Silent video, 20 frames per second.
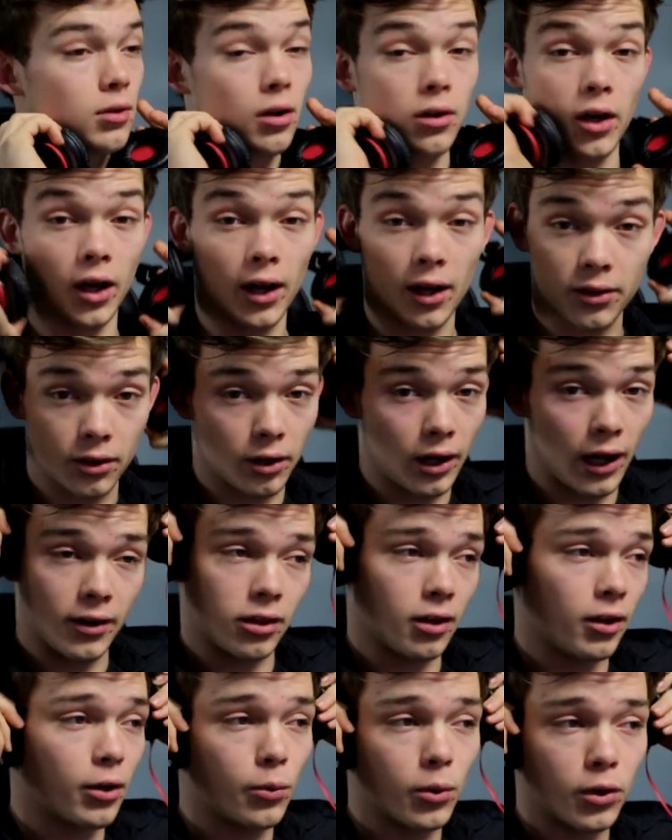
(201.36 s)
Okay, I thought I
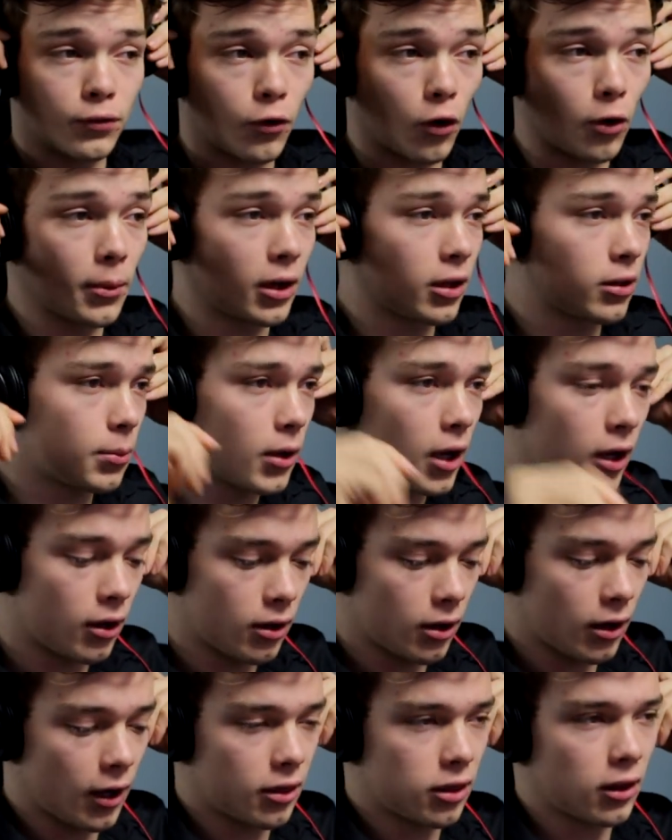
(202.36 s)
thought it was four minutes, but hey,
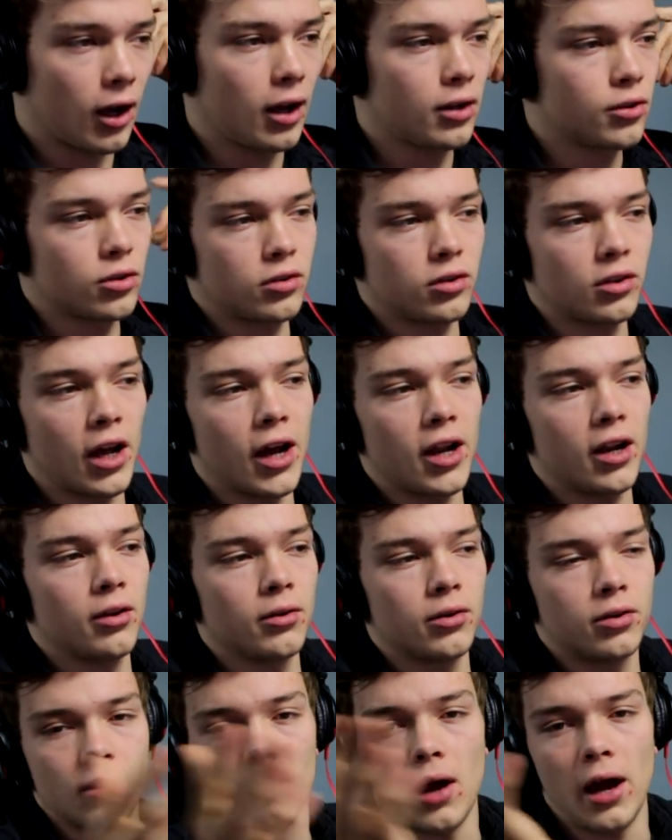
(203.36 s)
I just an edit or
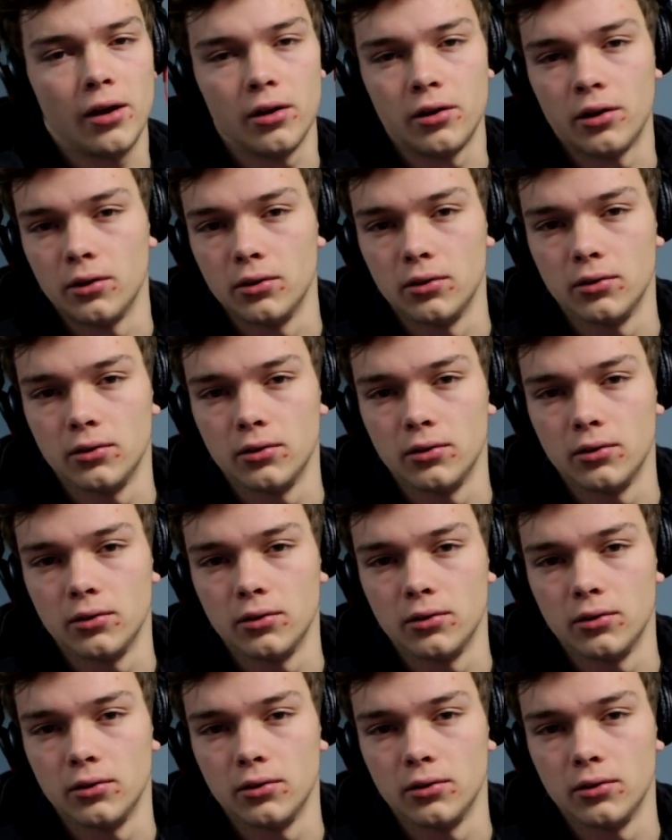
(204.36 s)
something. I don't know.